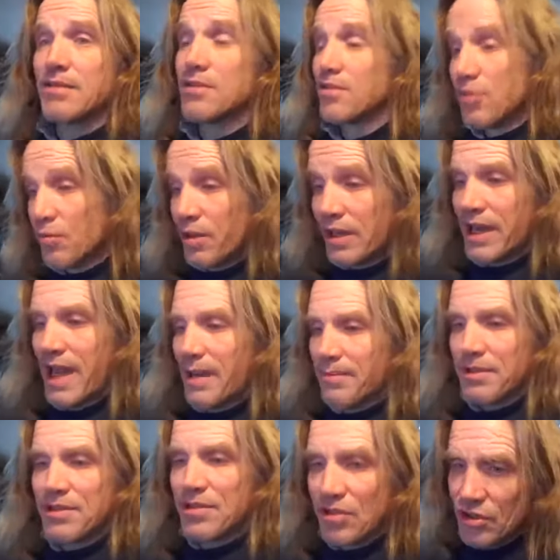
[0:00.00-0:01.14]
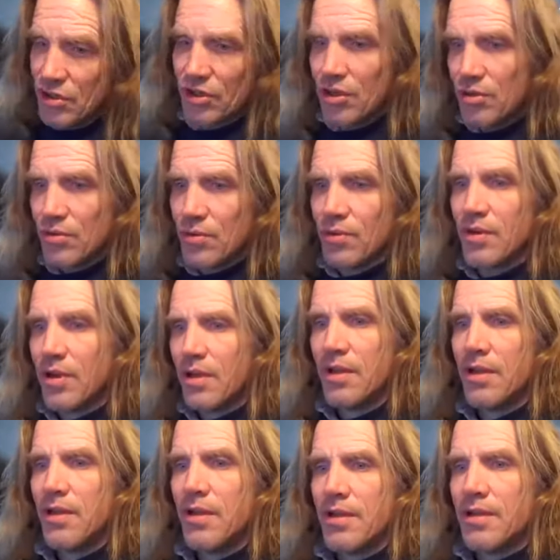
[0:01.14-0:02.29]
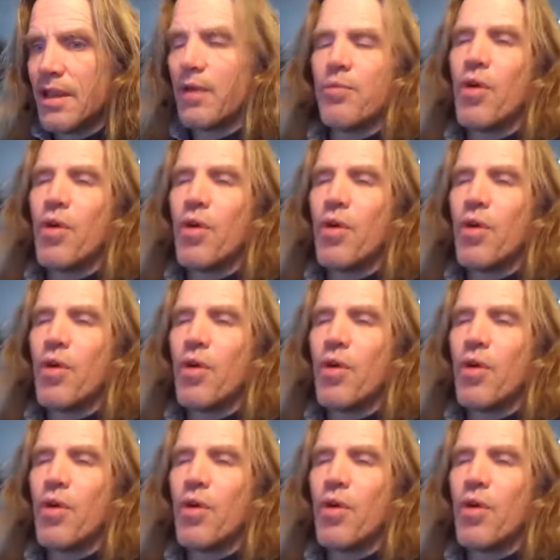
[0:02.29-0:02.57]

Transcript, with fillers: is the one that happens to you. Now,